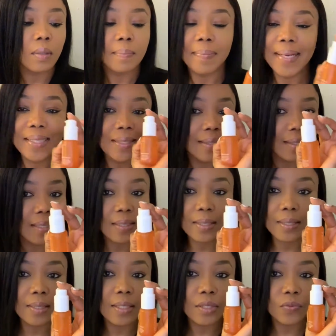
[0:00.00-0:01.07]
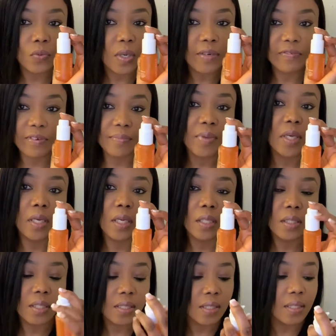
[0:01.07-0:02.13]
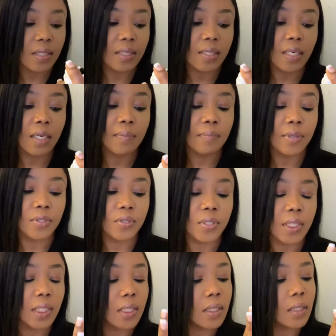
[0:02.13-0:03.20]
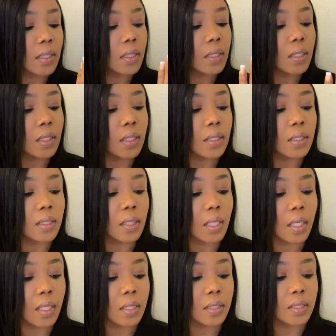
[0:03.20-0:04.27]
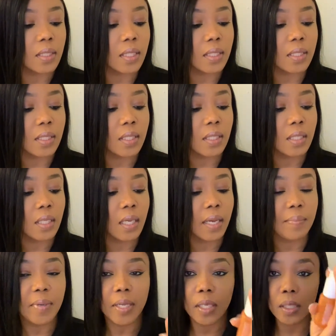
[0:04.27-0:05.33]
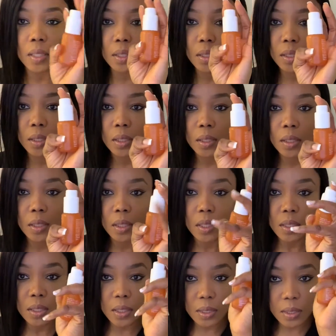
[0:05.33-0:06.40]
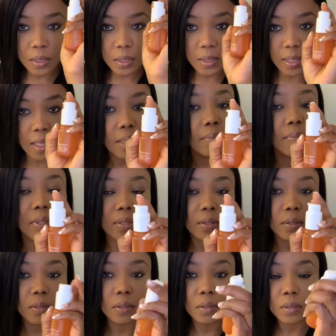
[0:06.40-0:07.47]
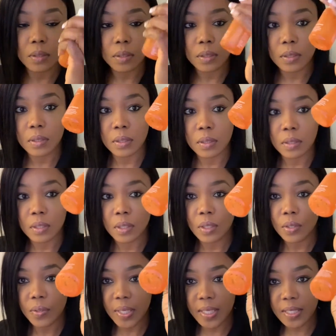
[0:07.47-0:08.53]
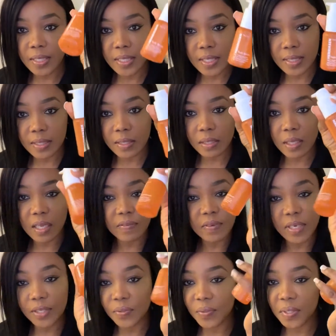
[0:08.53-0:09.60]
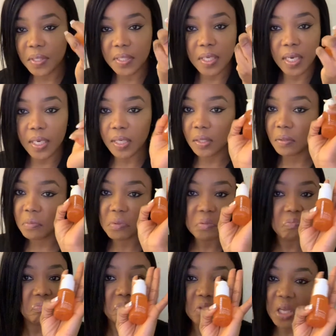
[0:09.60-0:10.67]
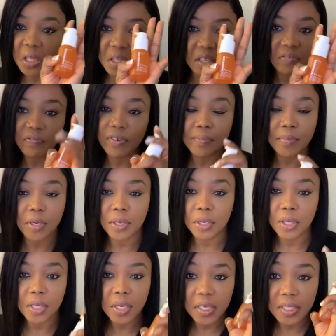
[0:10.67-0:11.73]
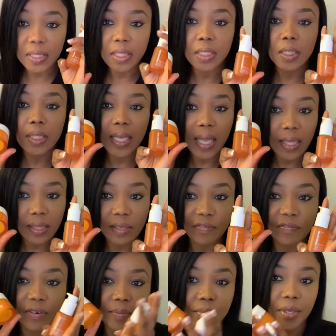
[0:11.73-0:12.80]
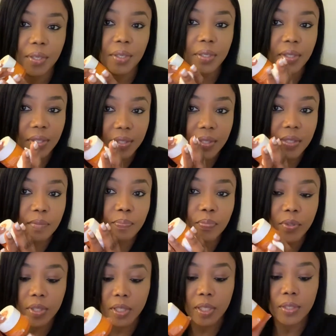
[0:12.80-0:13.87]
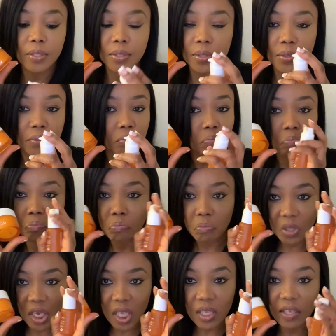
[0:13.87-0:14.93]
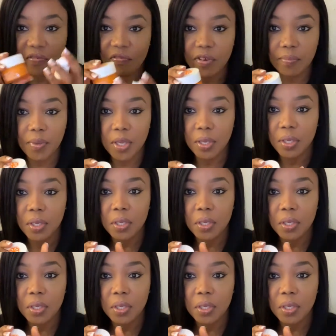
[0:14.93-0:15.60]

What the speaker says: But this did not work for me. This is the second bottle. This is 30 ml. This is the second bottle. You can see I still have a little inside. Nothing for me. It did nothing for me. This product, nothing for me.